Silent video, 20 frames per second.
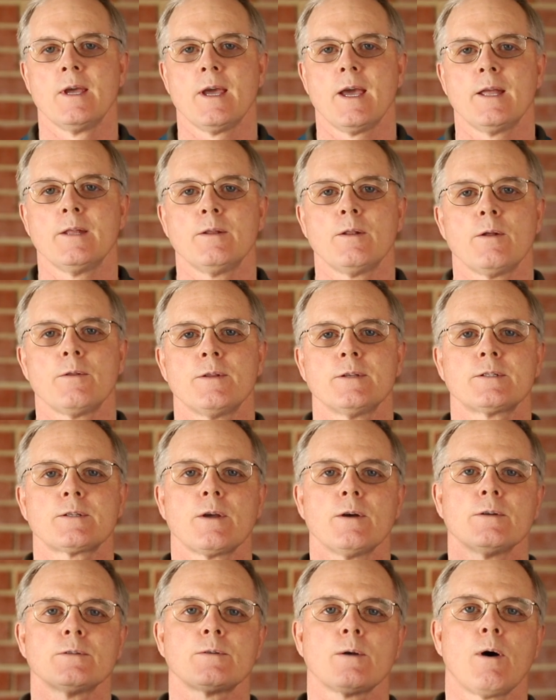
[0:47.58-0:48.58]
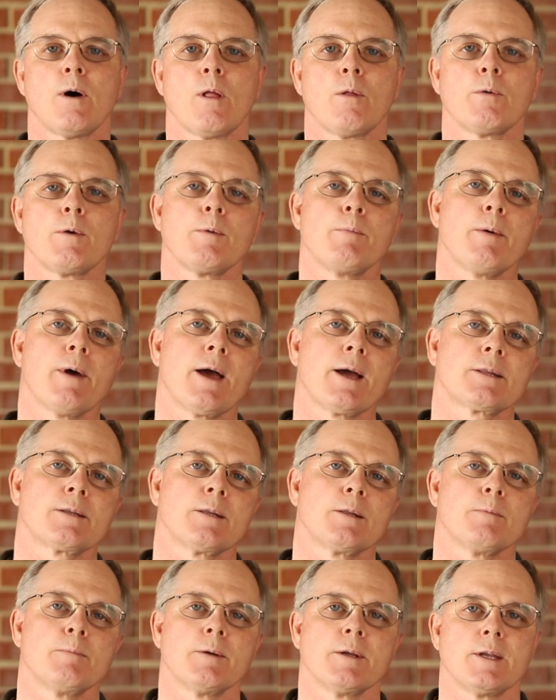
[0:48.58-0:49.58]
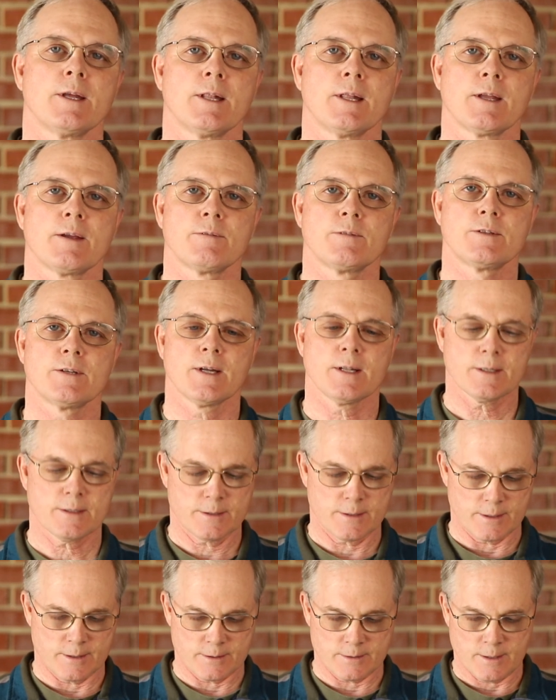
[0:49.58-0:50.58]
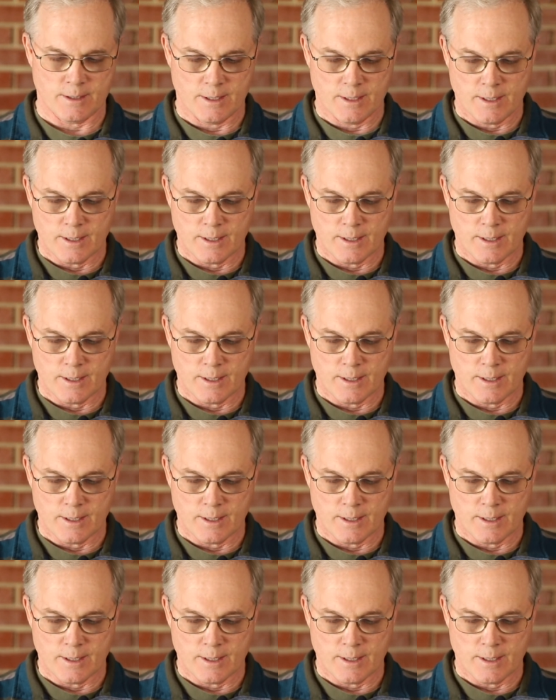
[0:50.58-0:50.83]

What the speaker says: And you know, this goes all the way back to the beginning of Genesis.